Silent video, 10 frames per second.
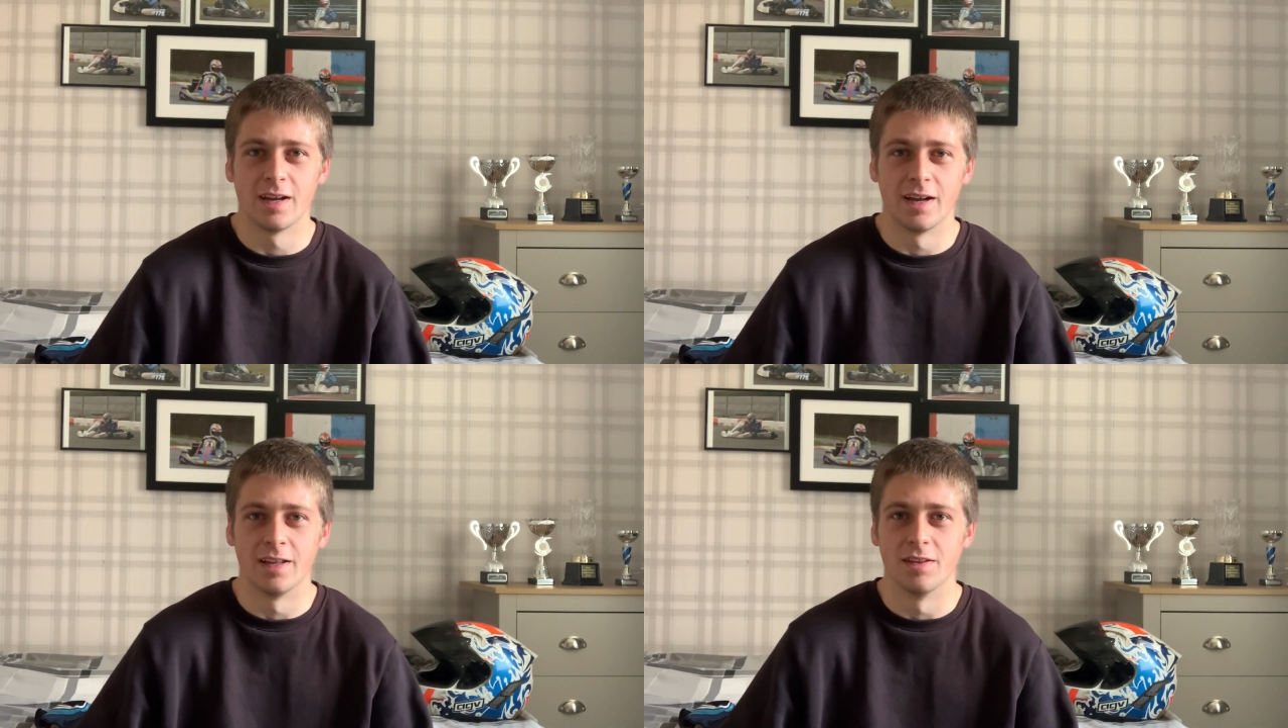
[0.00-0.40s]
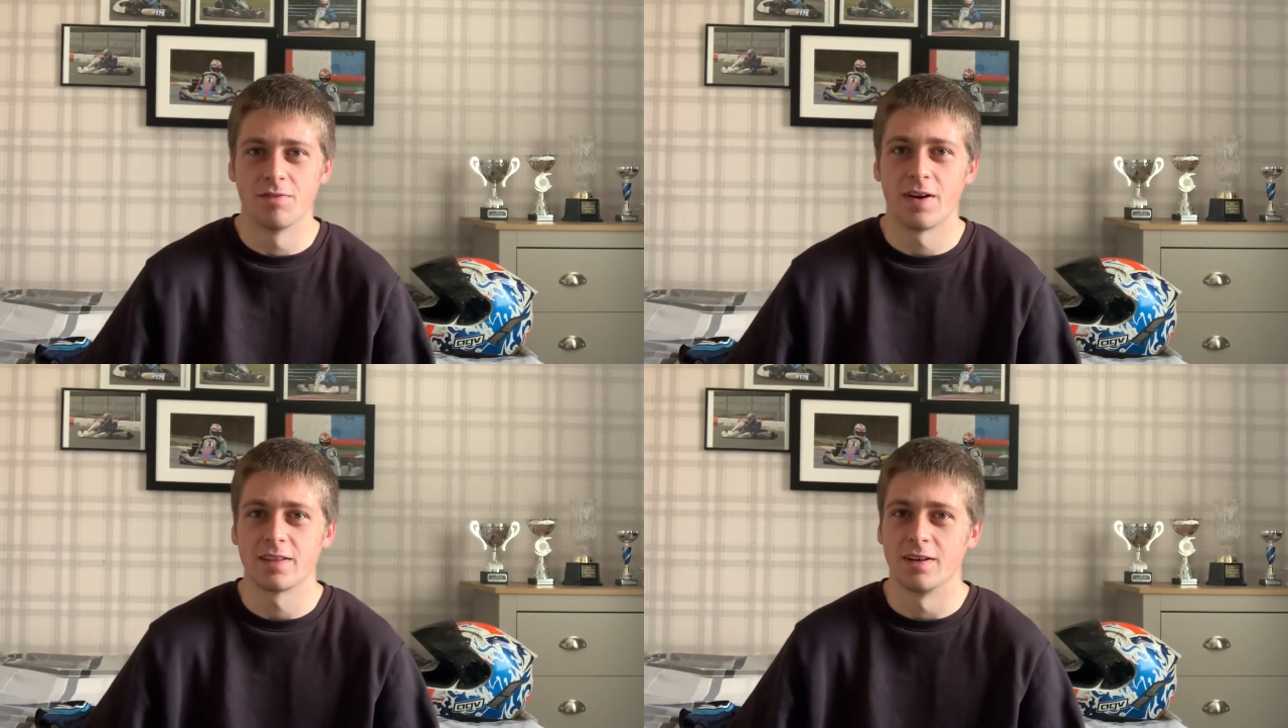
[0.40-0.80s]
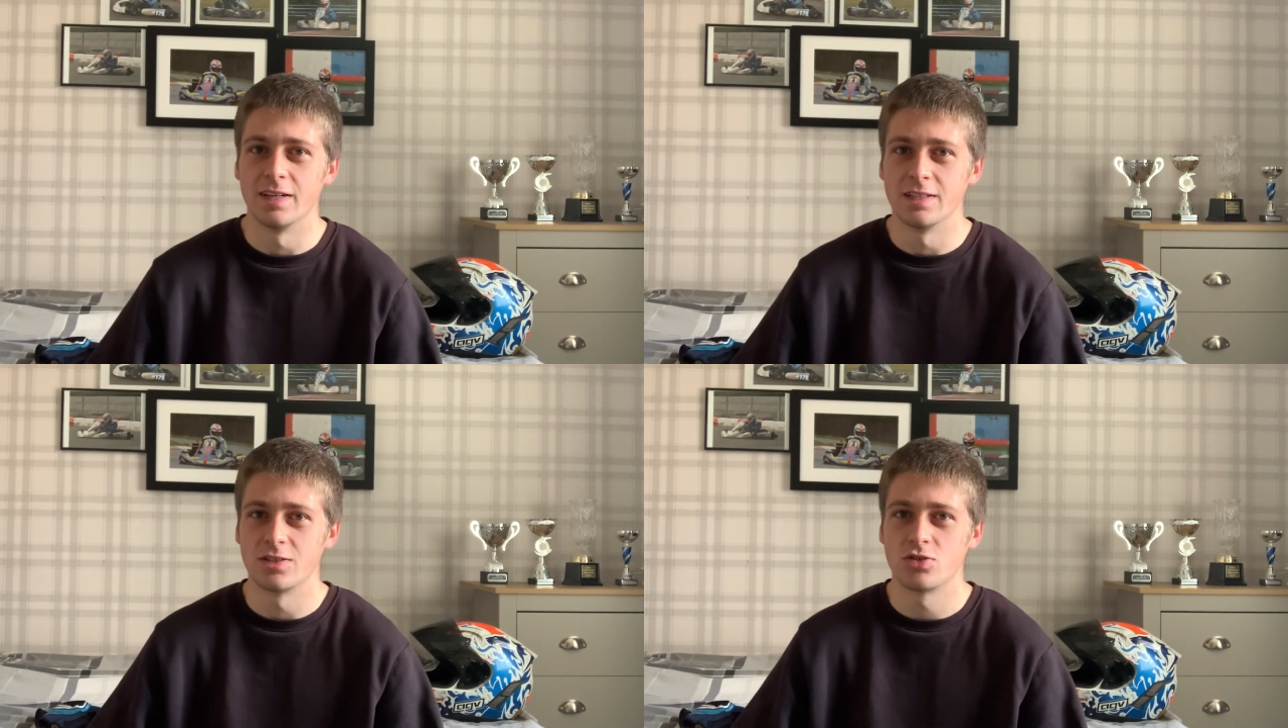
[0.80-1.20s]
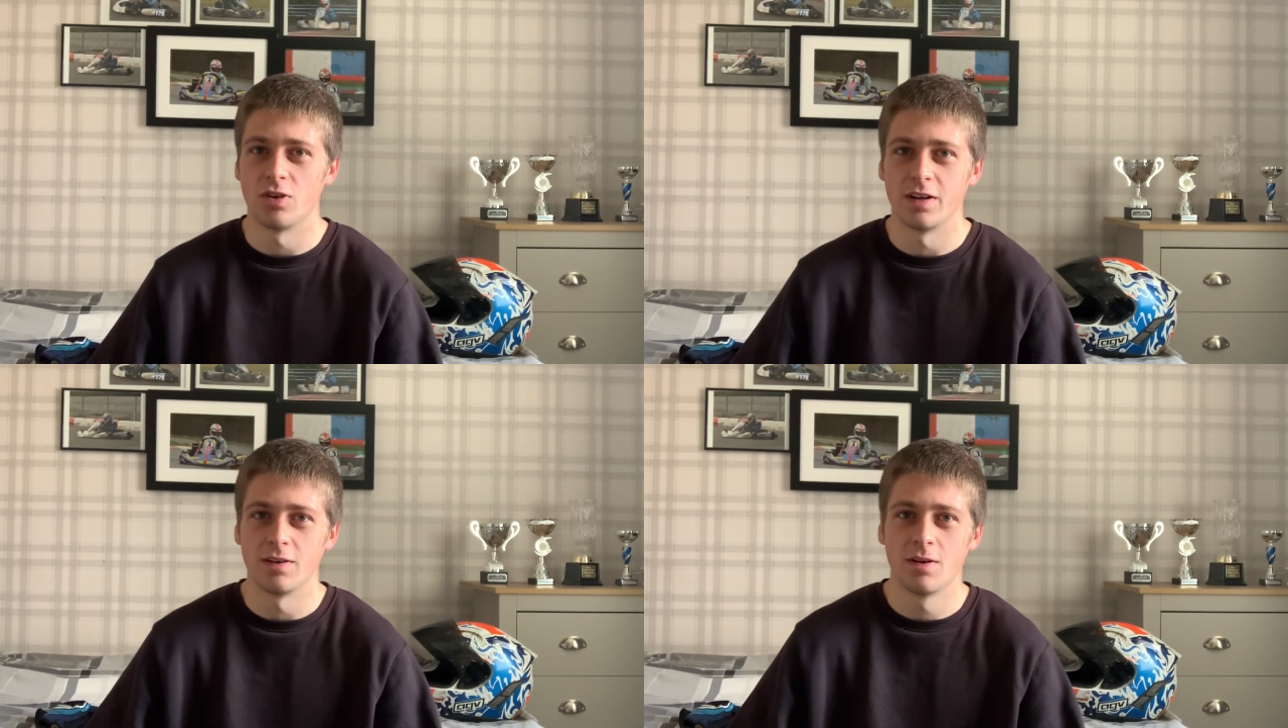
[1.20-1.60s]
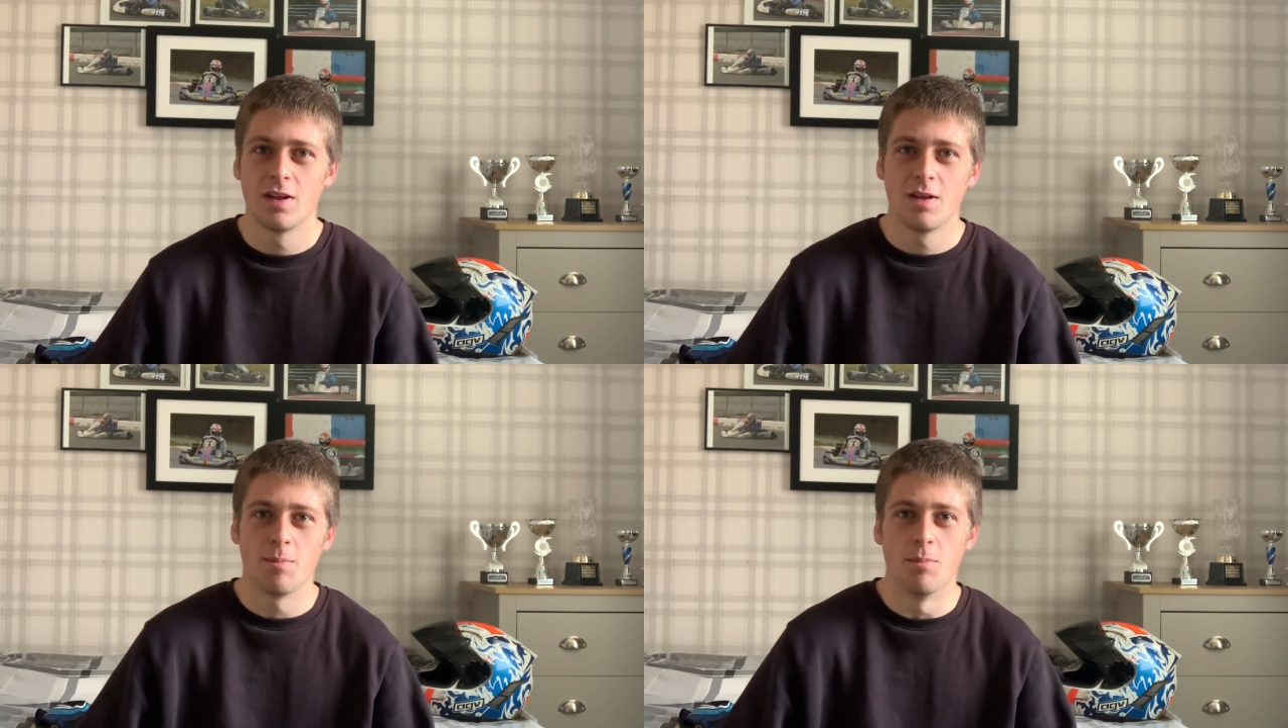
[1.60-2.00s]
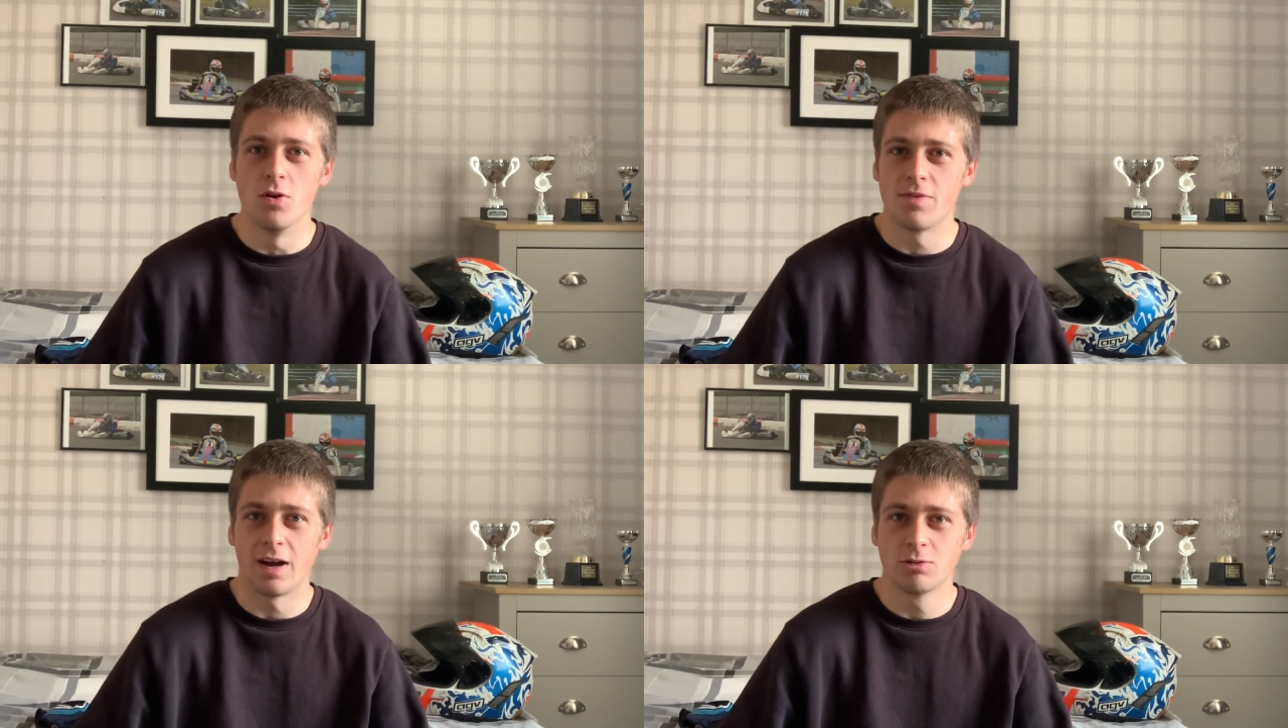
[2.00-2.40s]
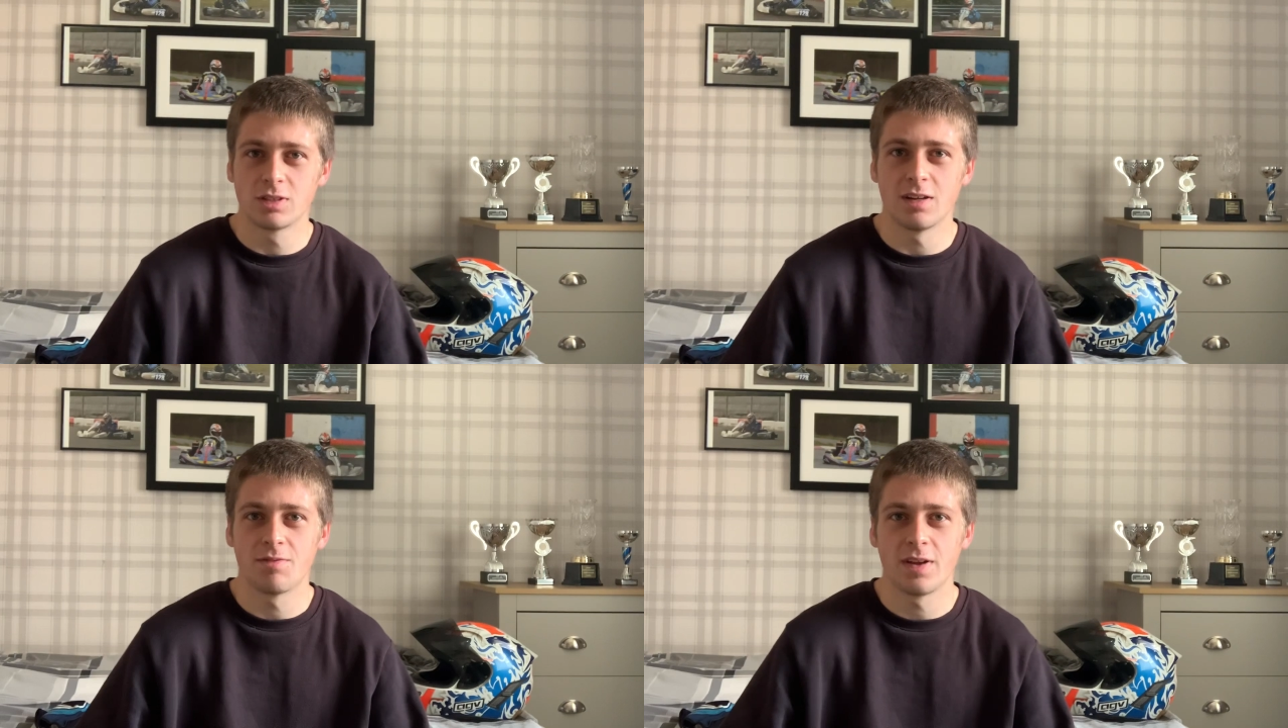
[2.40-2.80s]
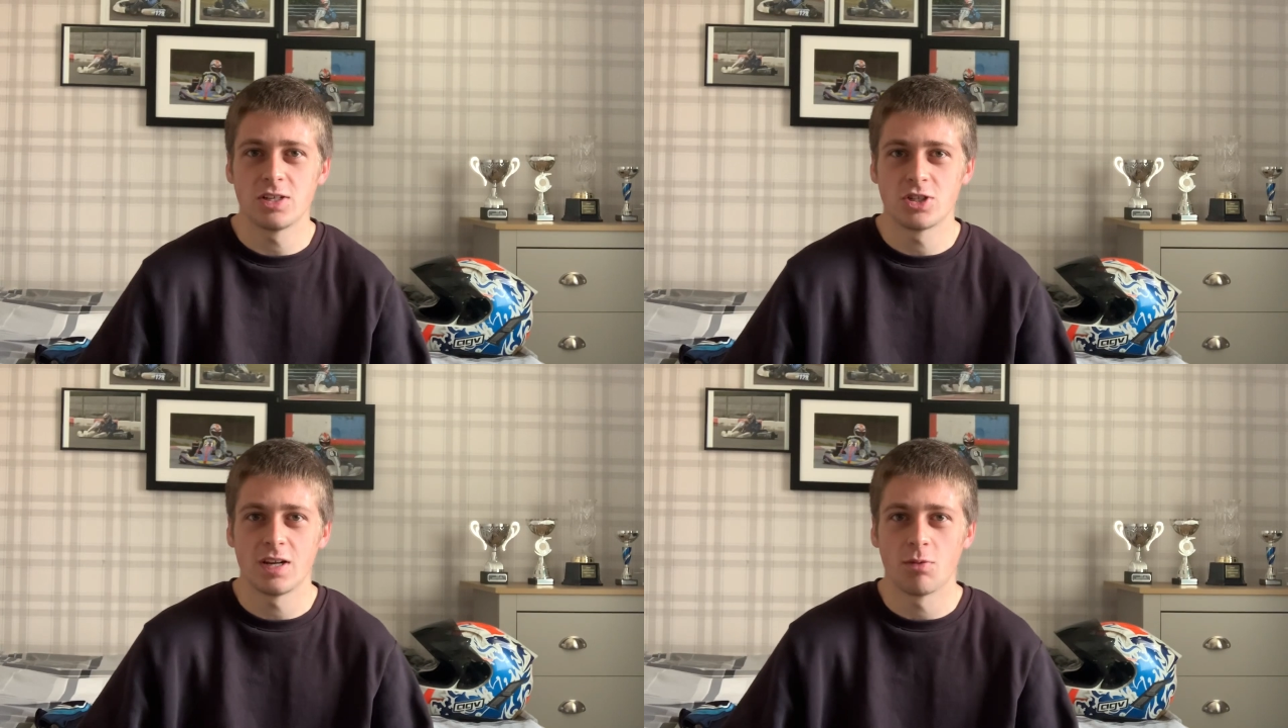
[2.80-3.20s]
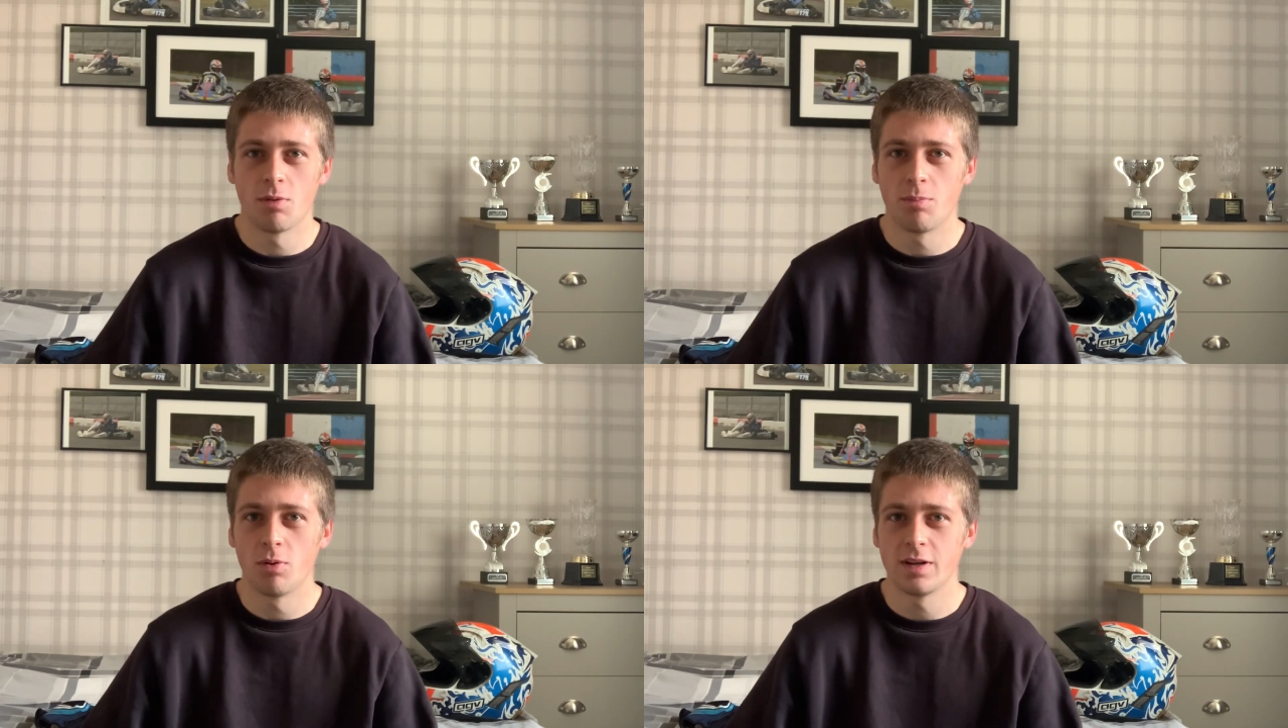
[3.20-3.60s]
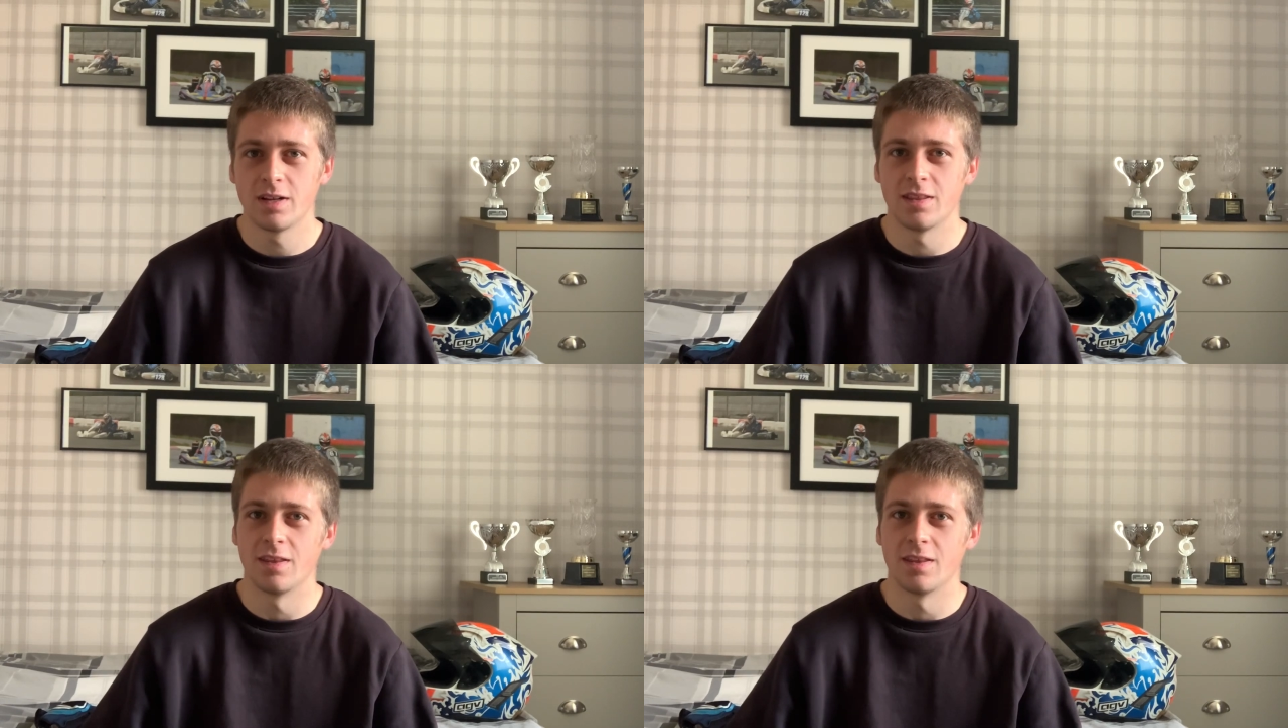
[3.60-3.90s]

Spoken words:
And the fact that I need to try and move house eventually at one point,